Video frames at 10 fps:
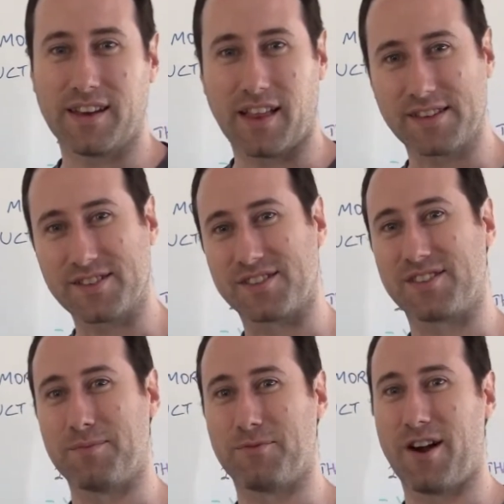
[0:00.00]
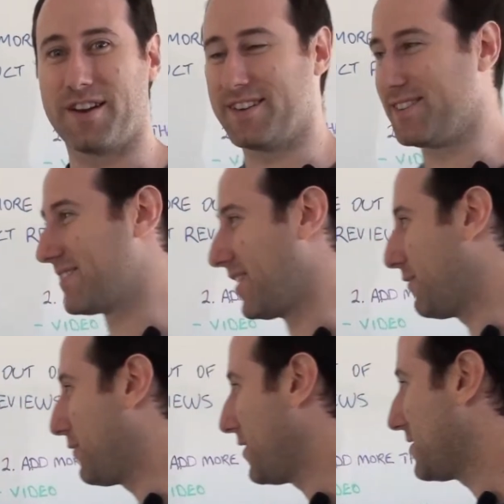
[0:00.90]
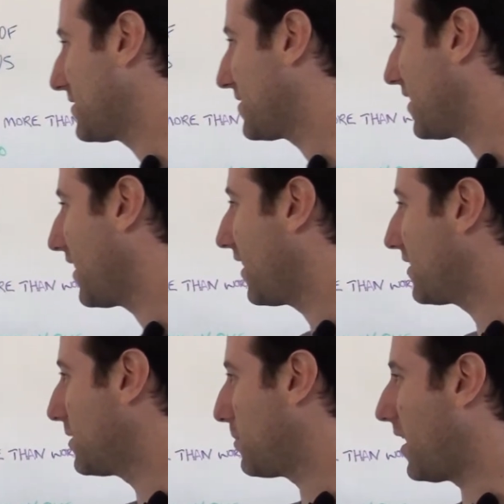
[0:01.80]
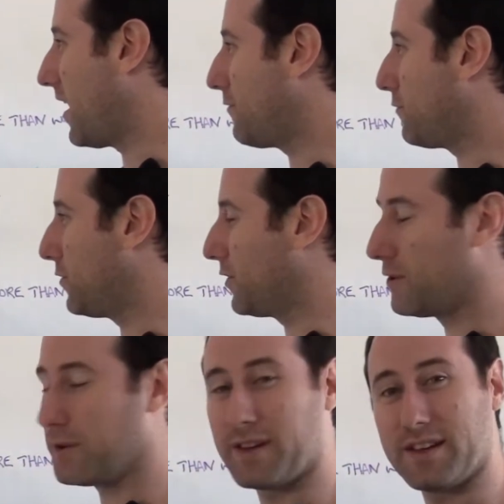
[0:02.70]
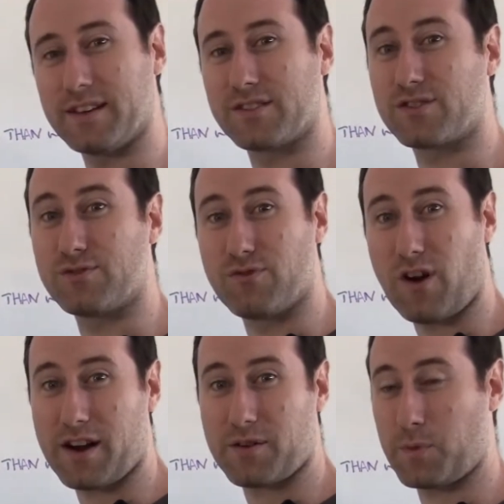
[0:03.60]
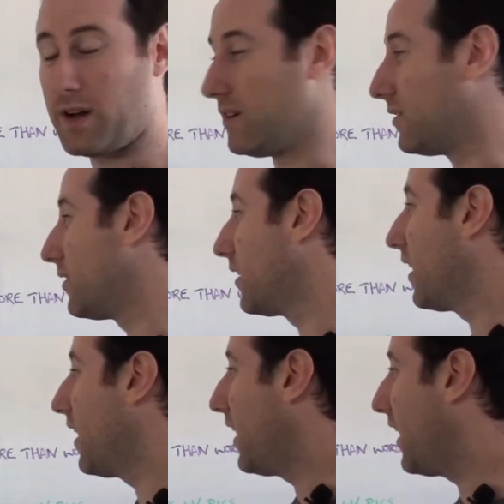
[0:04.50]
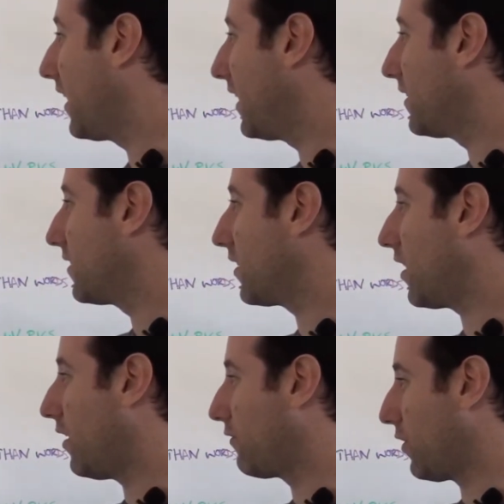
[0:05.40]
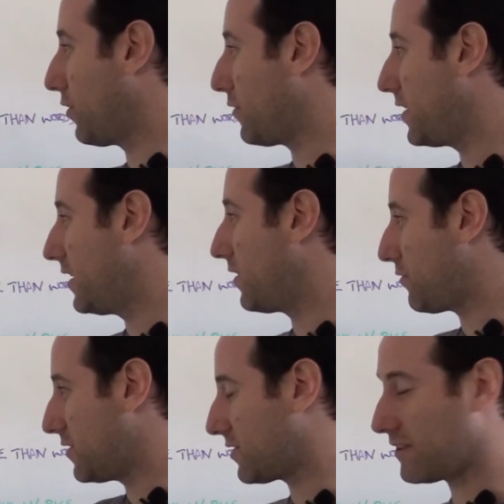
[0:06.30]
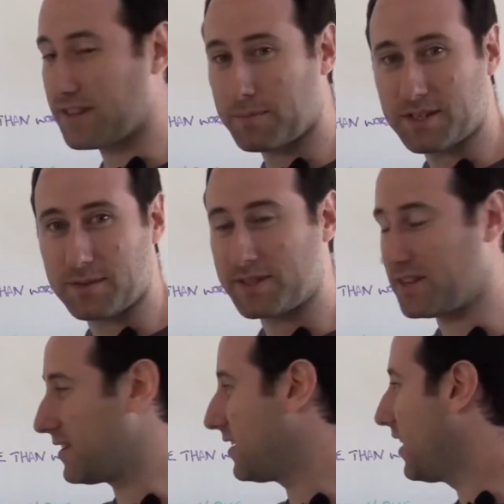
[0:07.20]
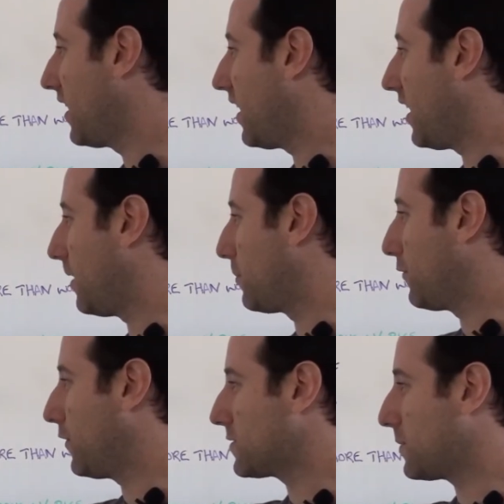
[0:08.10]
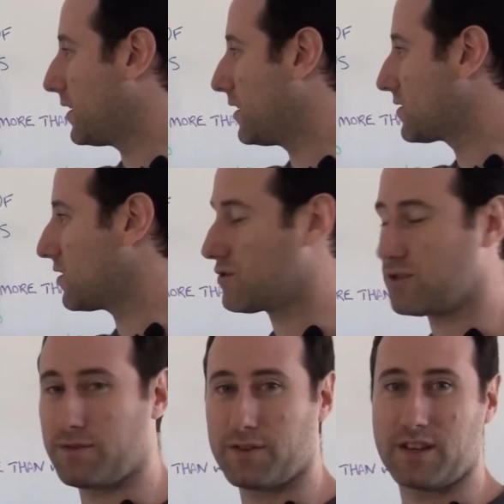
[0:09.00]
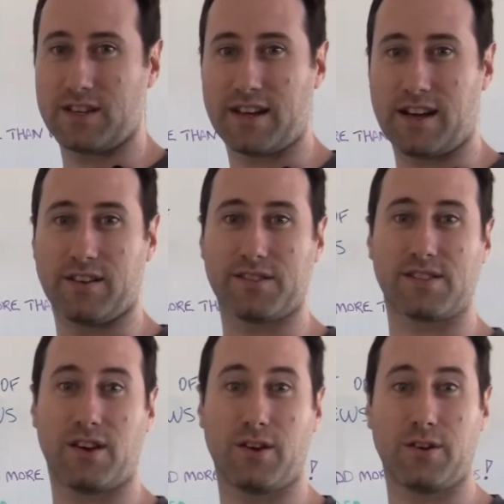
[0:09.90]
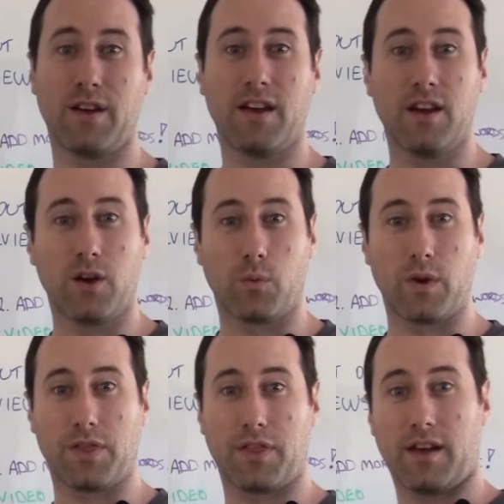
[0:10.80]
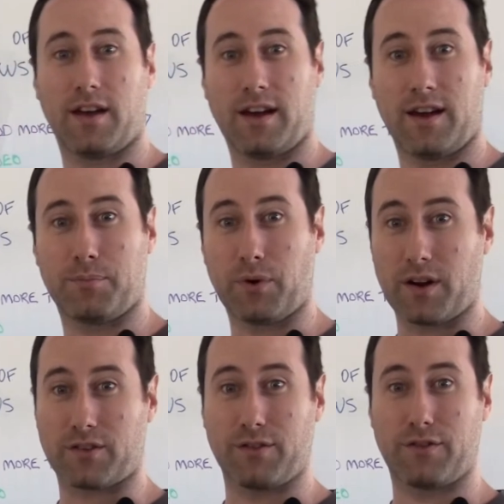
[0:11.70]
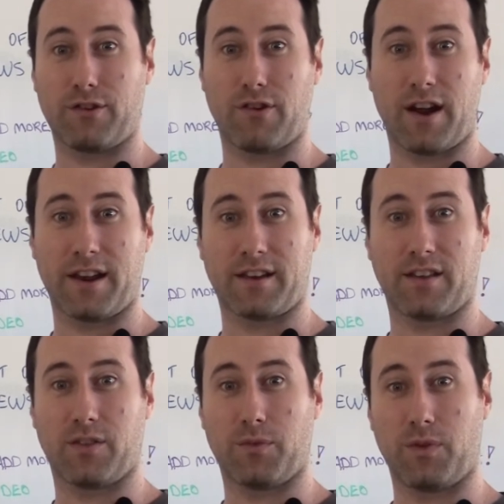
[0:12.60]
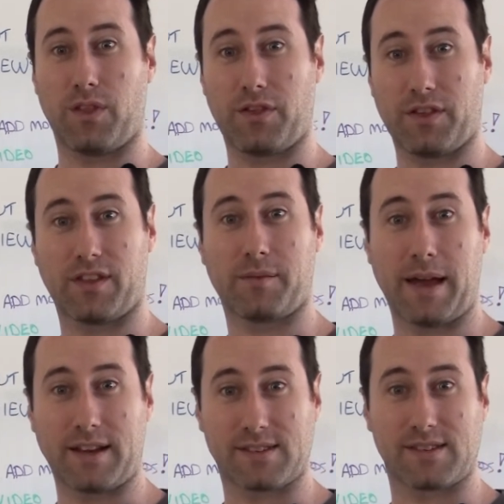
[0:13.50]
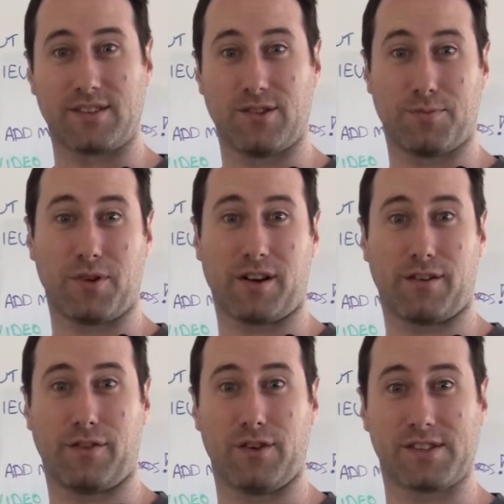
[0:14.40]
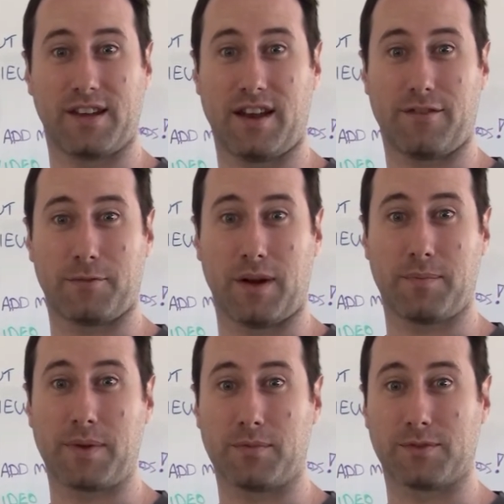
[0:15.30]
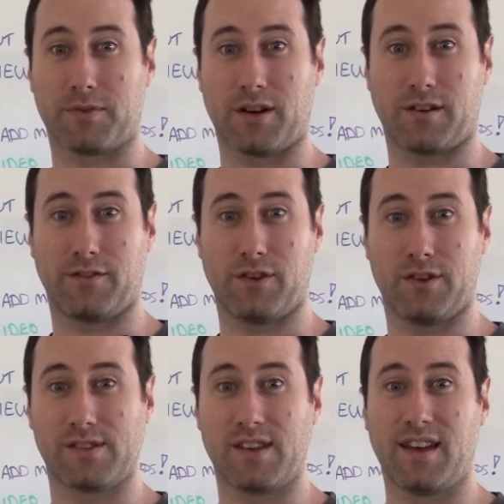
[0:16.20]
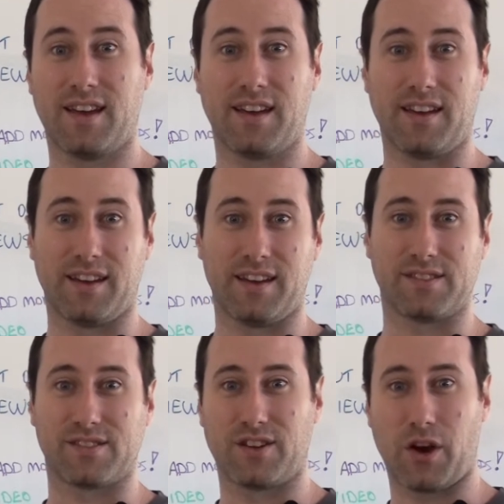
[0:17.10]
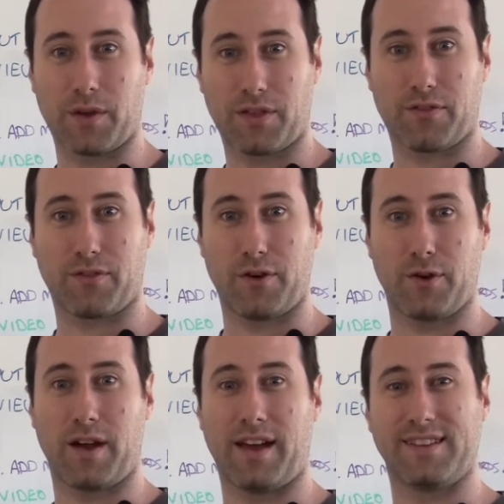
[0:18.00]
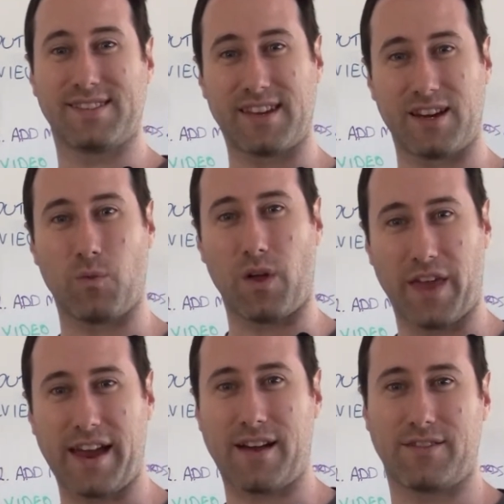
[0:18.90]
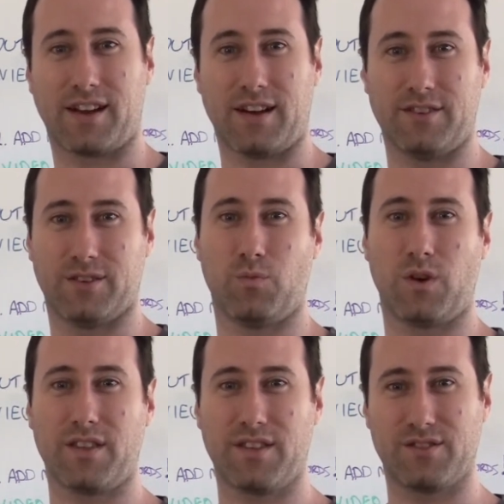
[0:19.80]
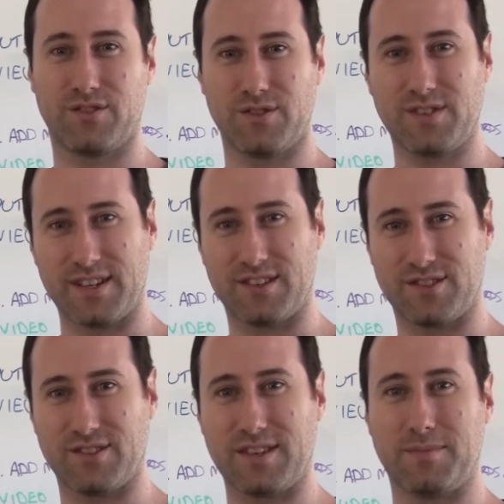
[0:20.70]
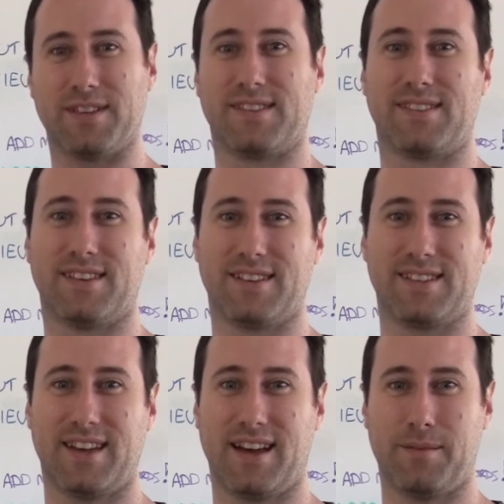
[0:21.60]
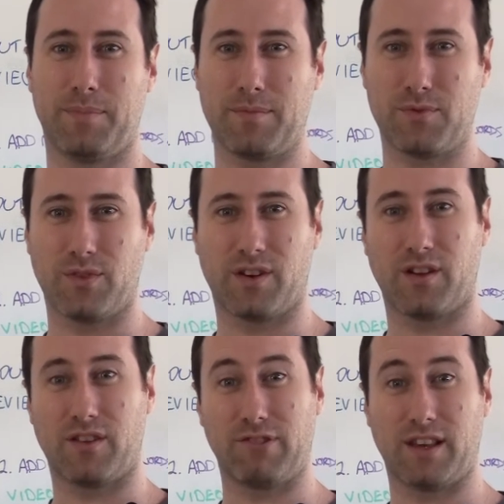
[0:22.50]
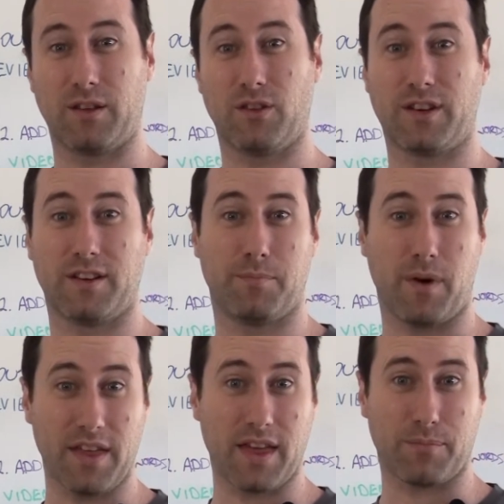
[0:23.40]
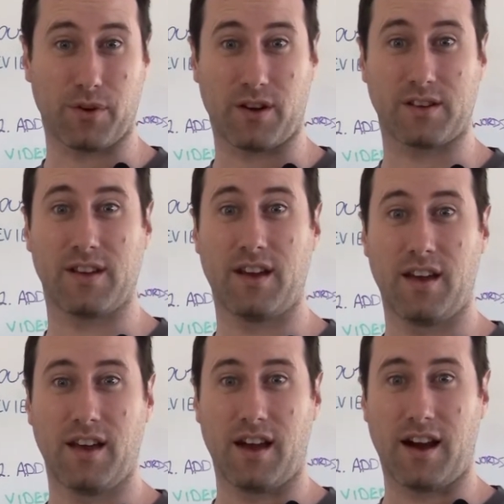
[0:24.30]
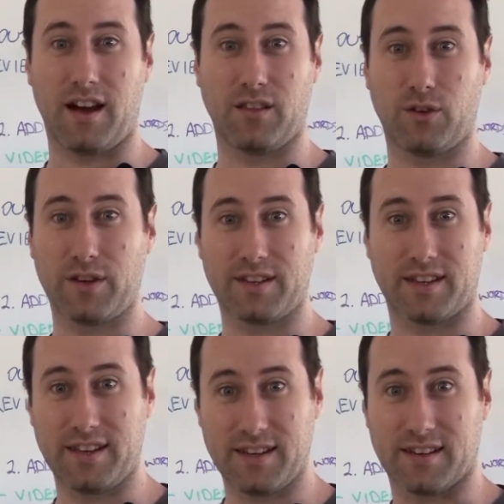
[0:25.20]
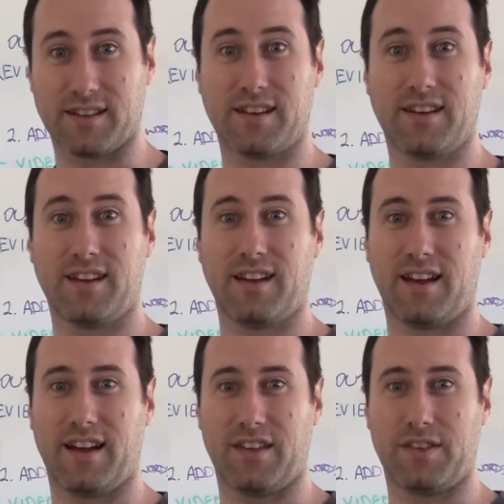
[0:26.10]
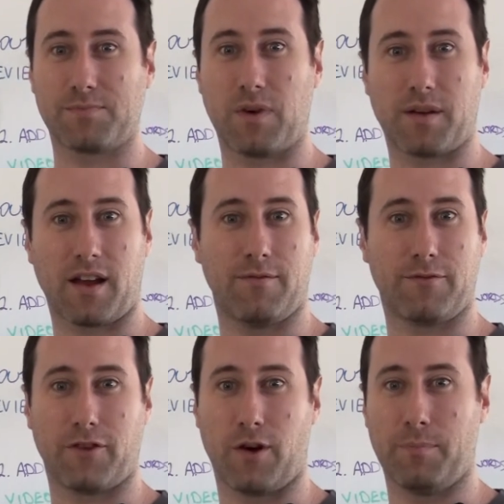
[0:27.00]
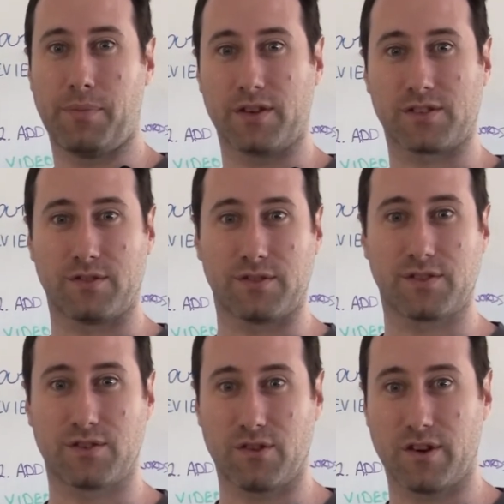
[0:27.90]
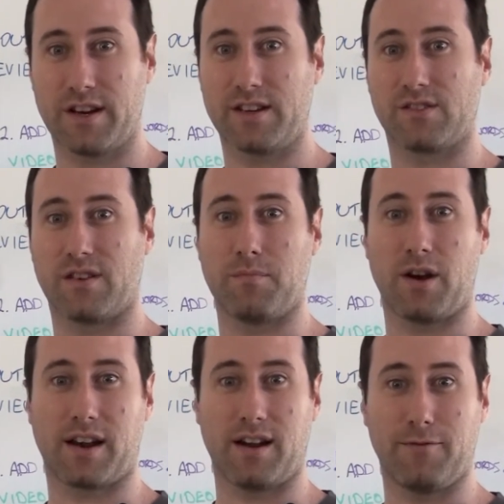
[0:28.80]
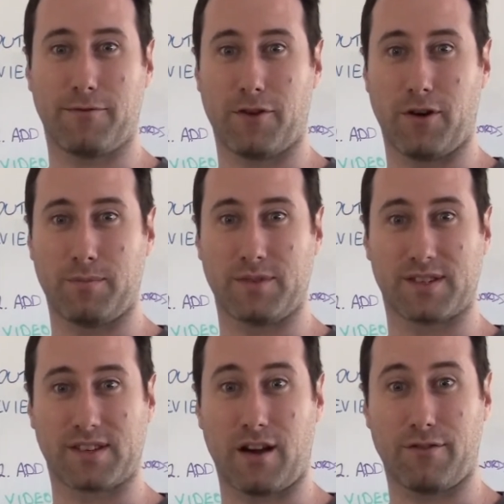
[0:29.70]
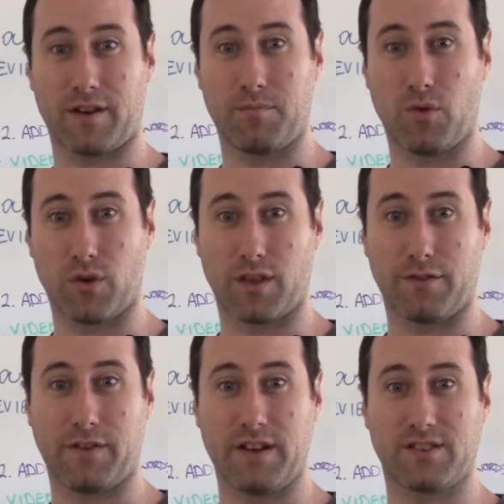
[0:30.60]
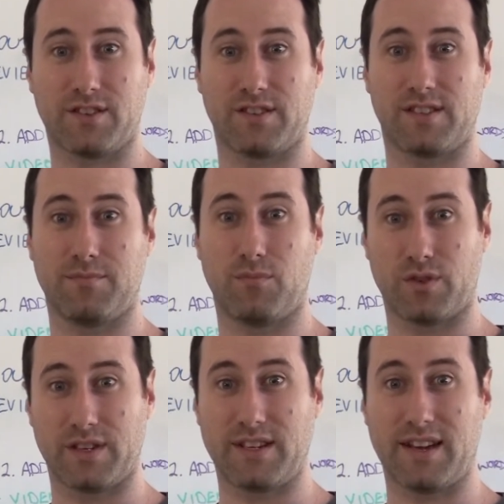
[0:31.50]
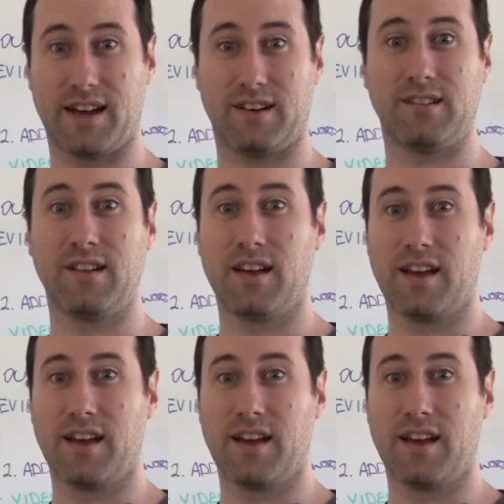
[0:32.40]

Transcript: Now let's just jump right in. So the first tip I have for you is to write it well. And I've got three sort of sub-tips here. The first one is shoot for detail. So with product review writing, the thing that makes your product review stand out from other people's product reviews is going through and seeing what they haven't covered. What are the juicy bits that people that are really looking to buy that product are looking to hear? This might come from personal stories, or it might come from just covering more of the features in more detail.